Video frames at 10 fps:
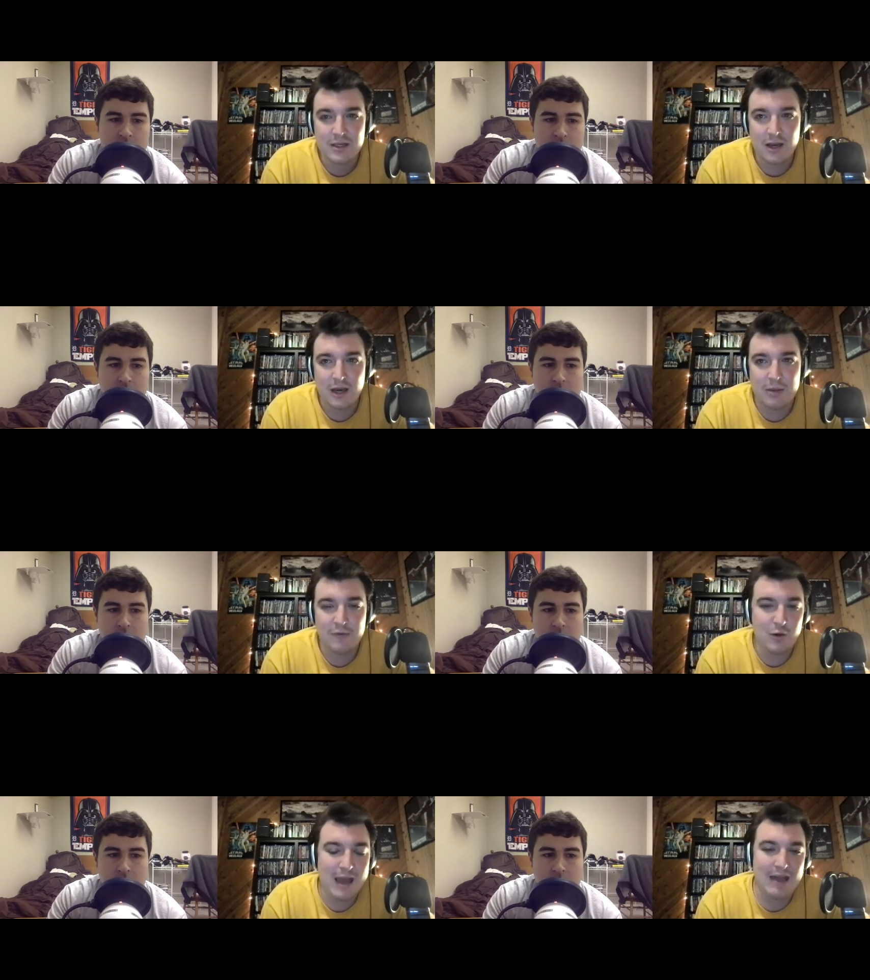Speaker 1: Um,
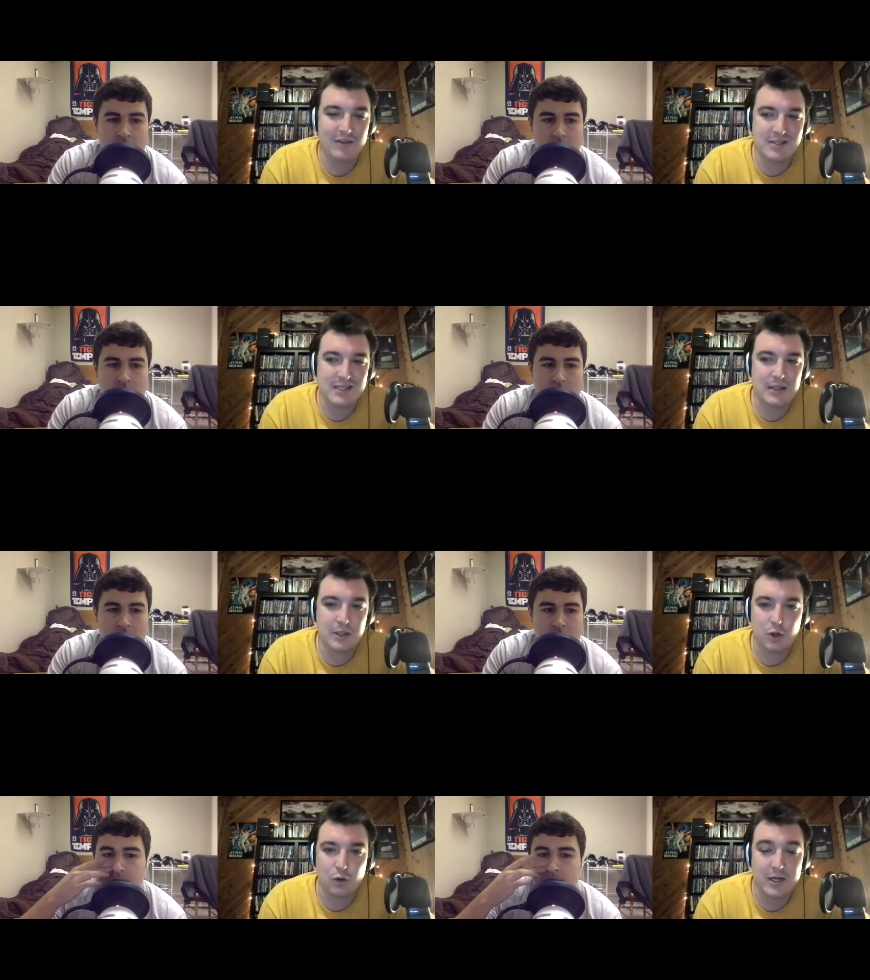if you haven't seen the
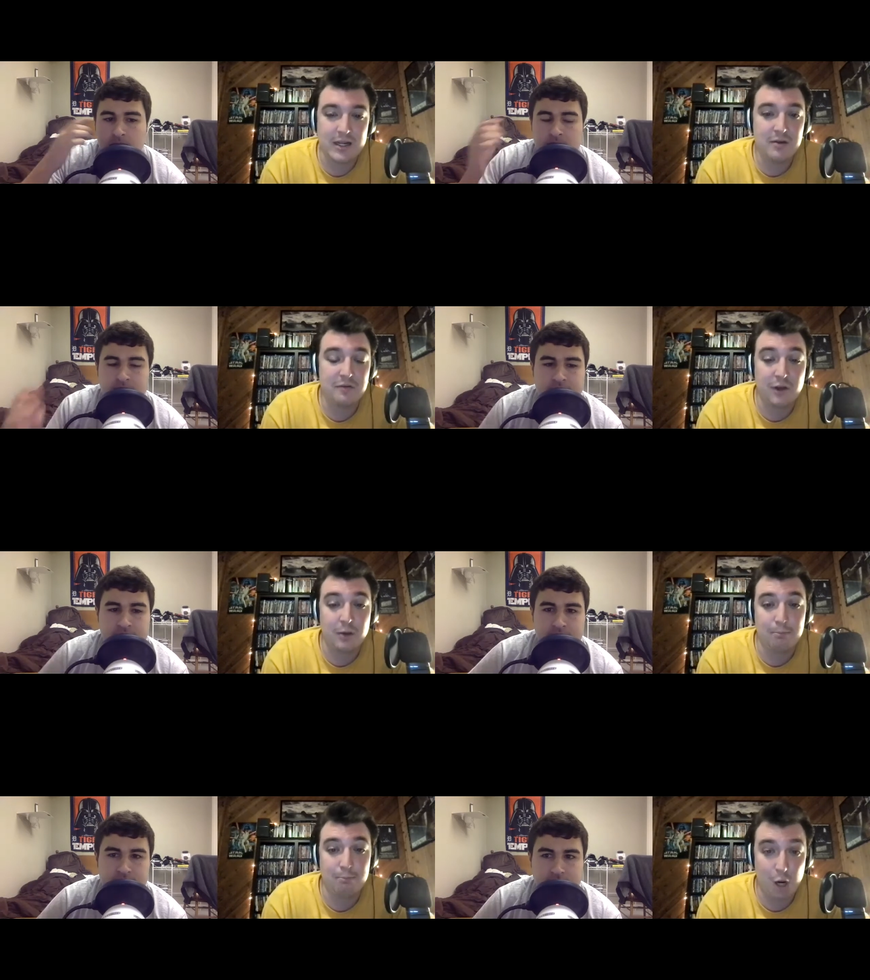Korean
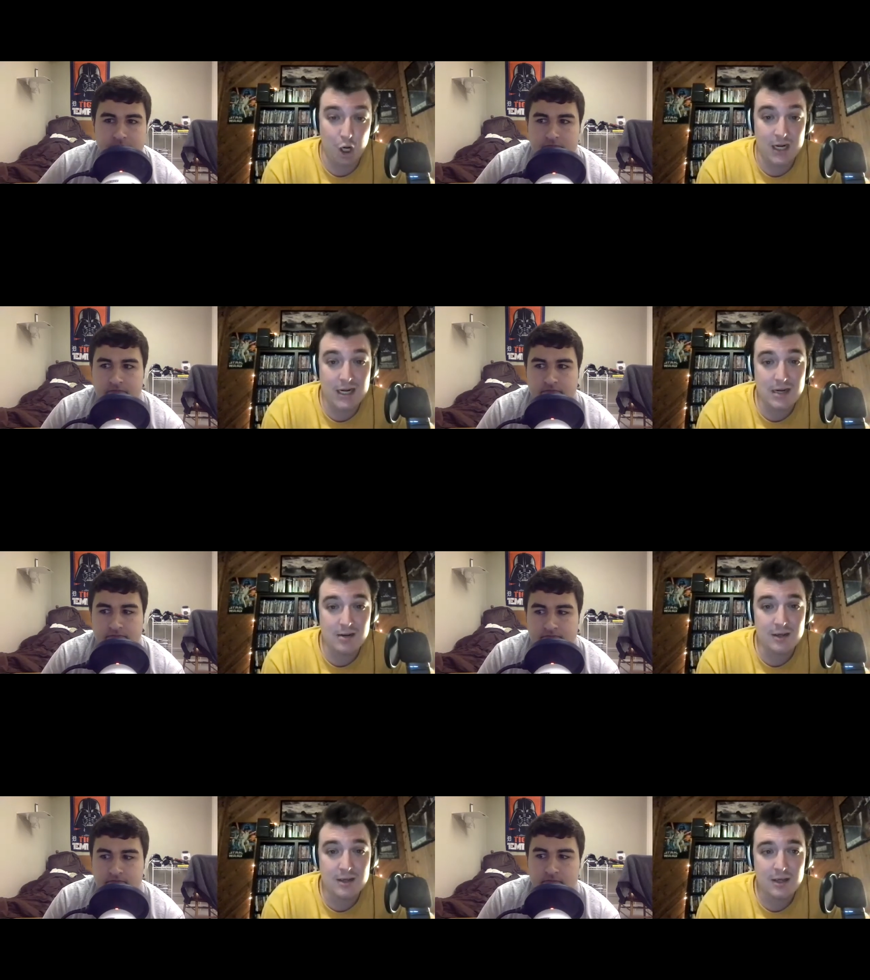film
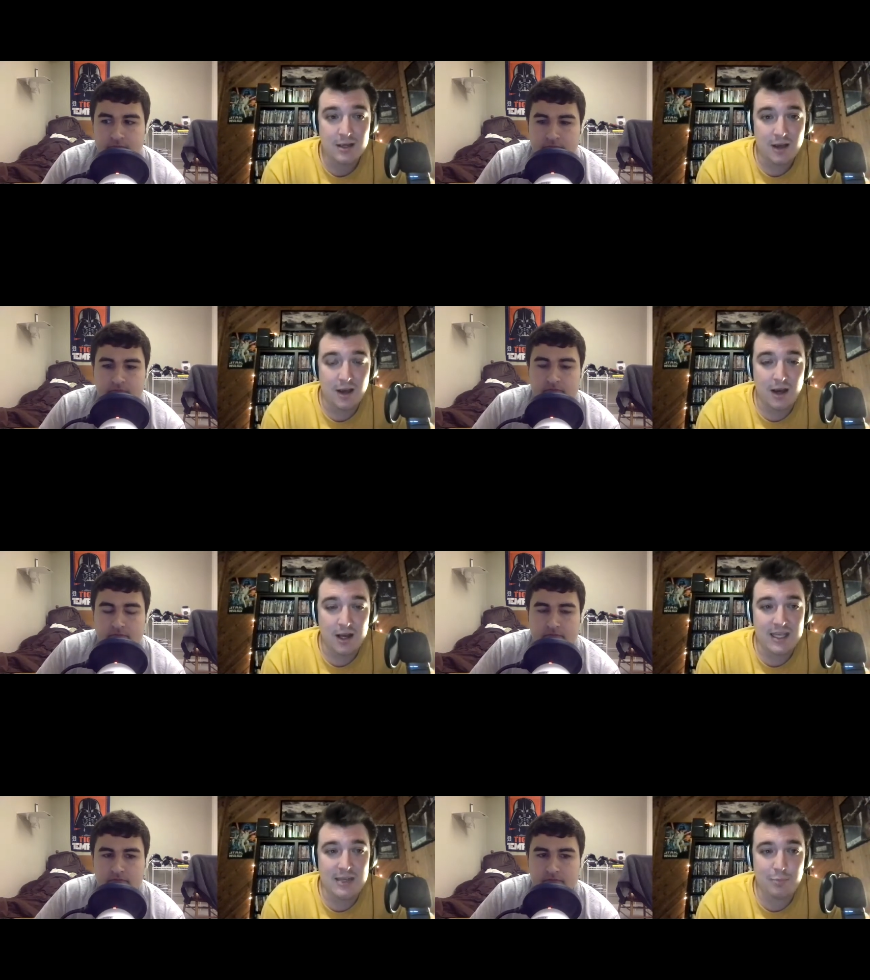Burning, uh,
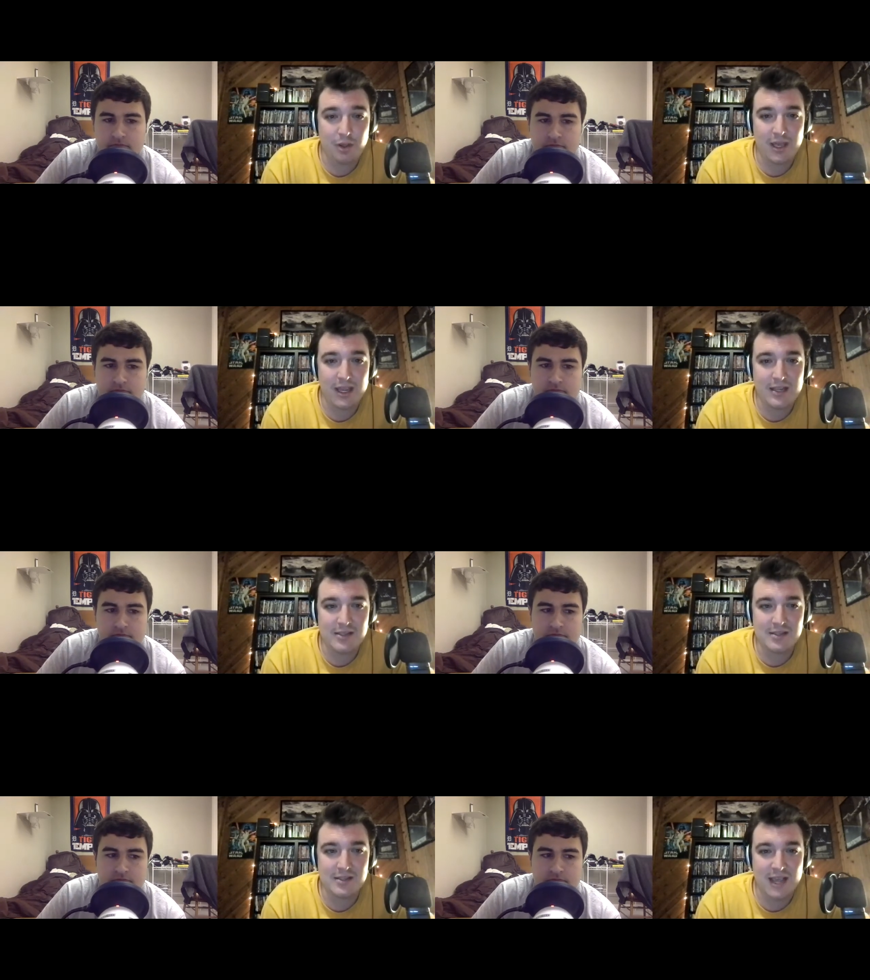he
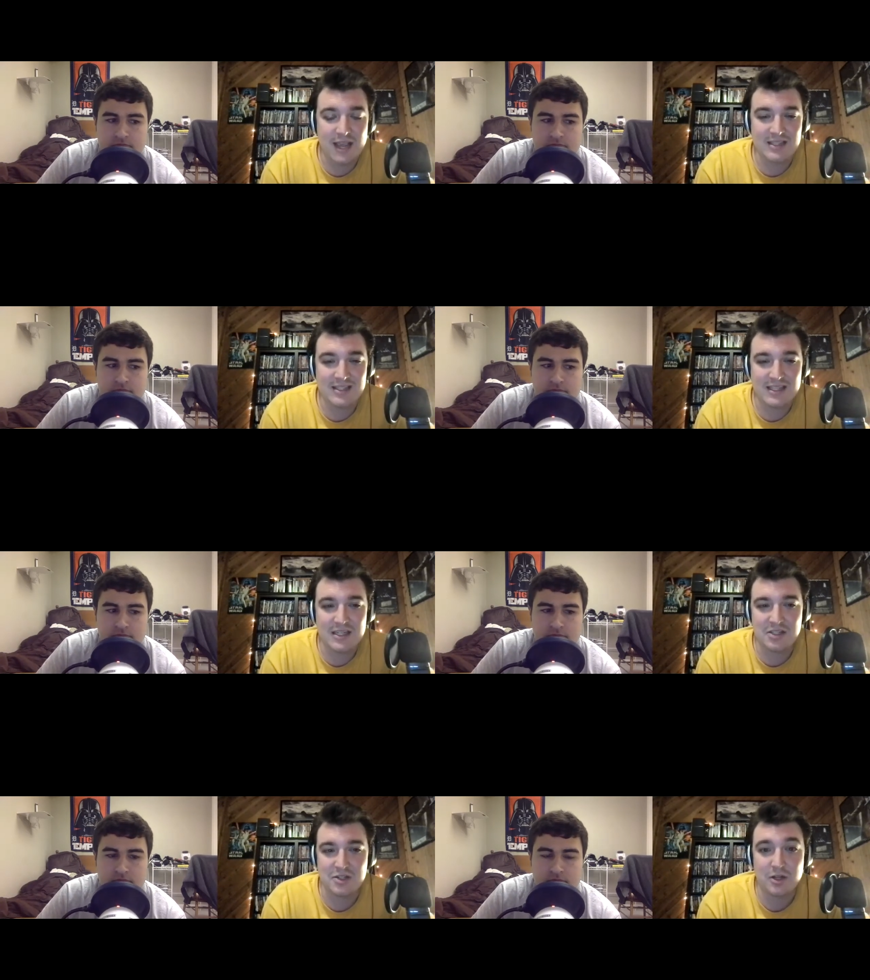plays a
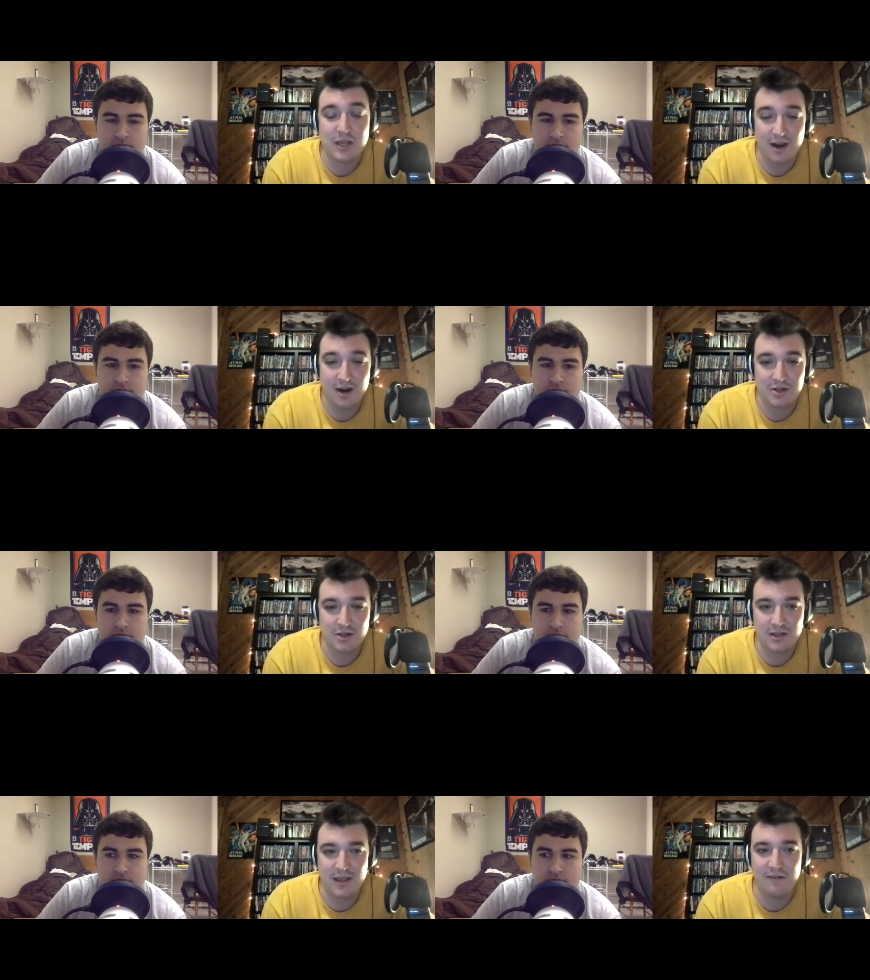sinister
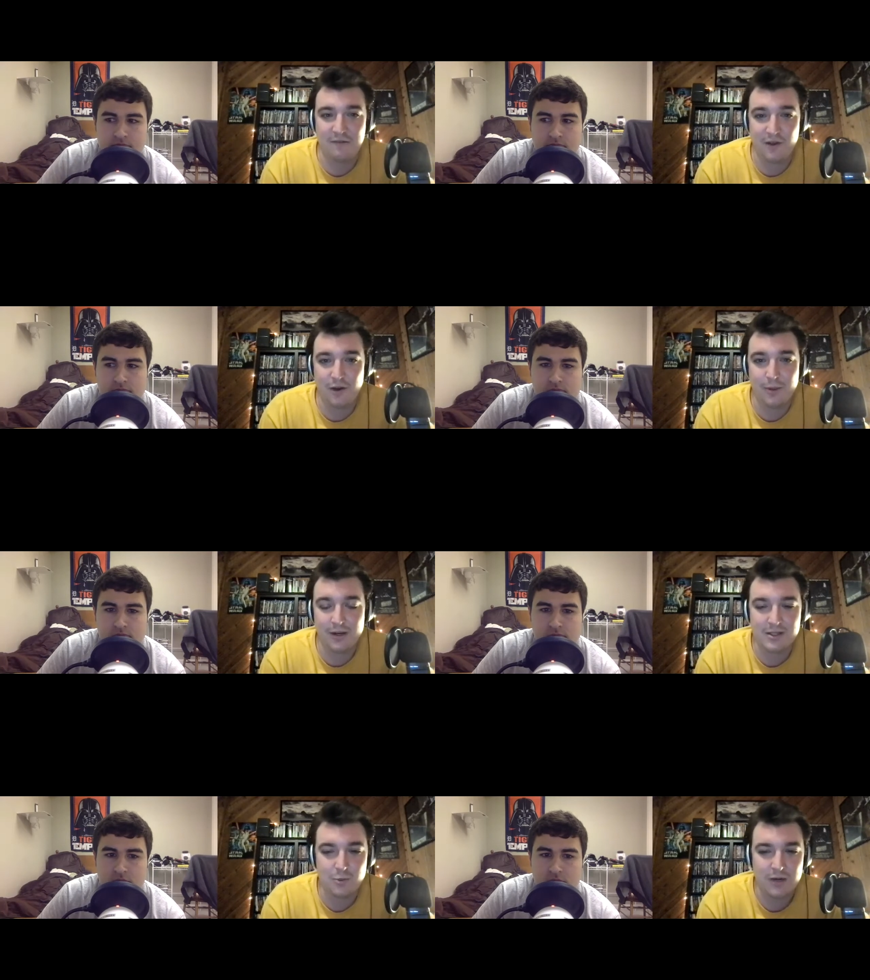character in that film, and
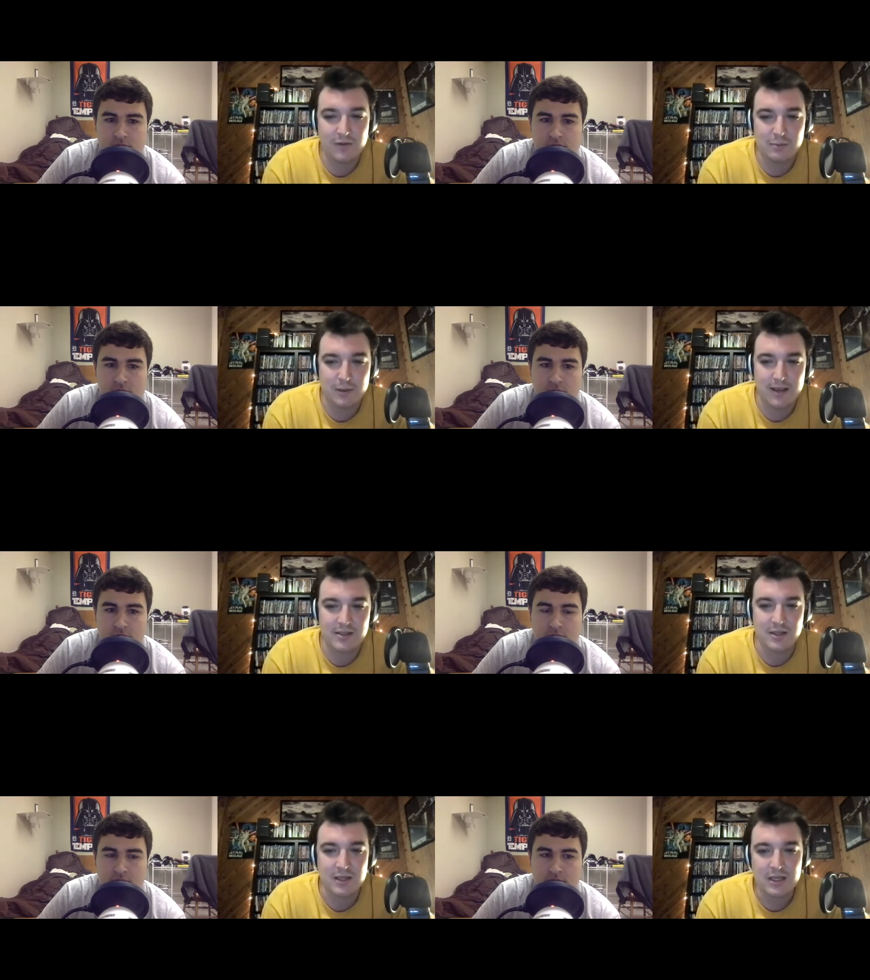it's one of his
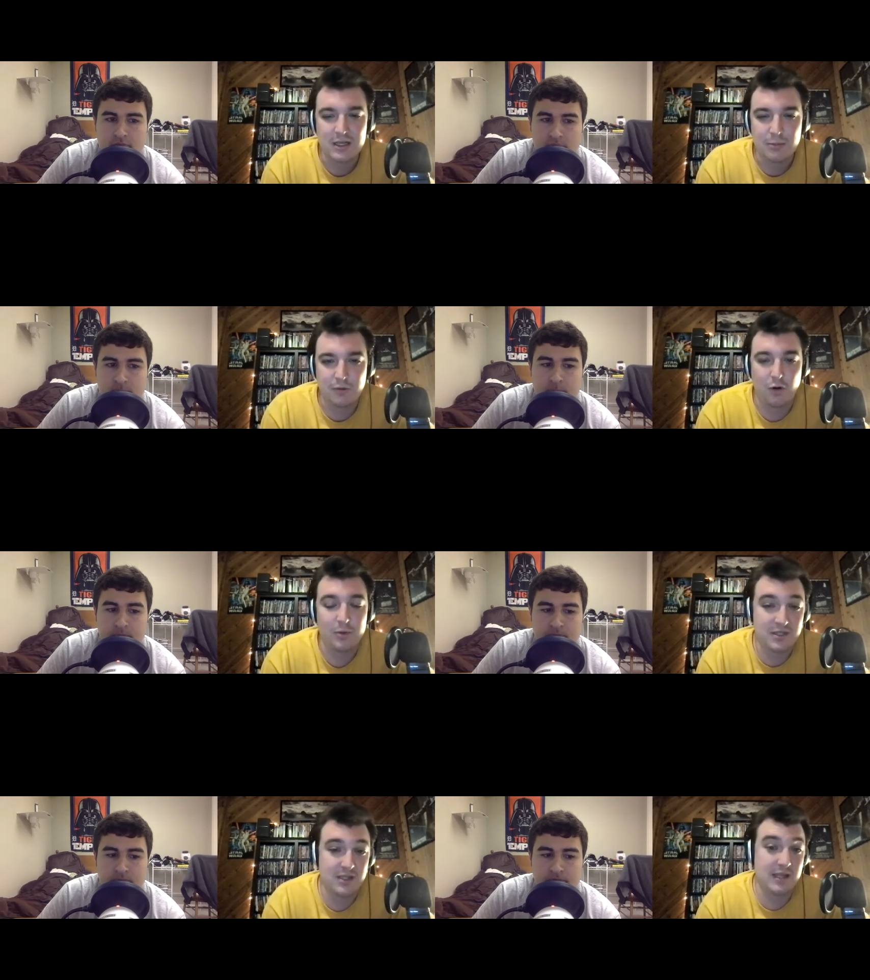best
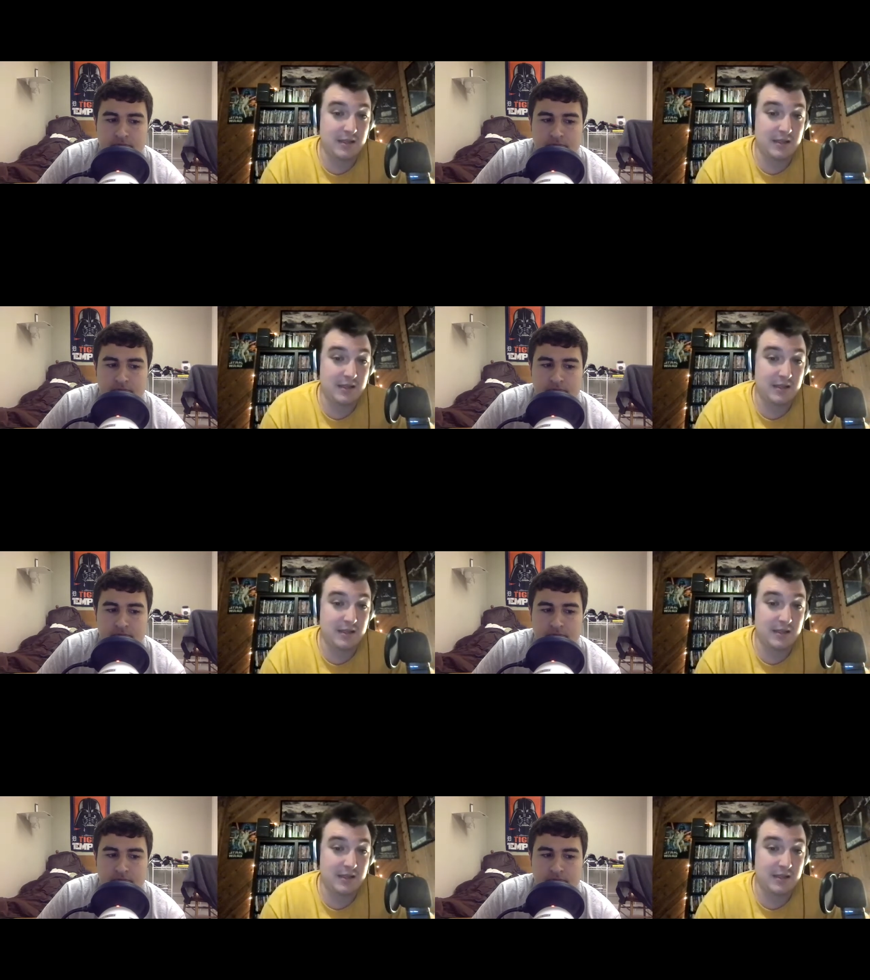performances.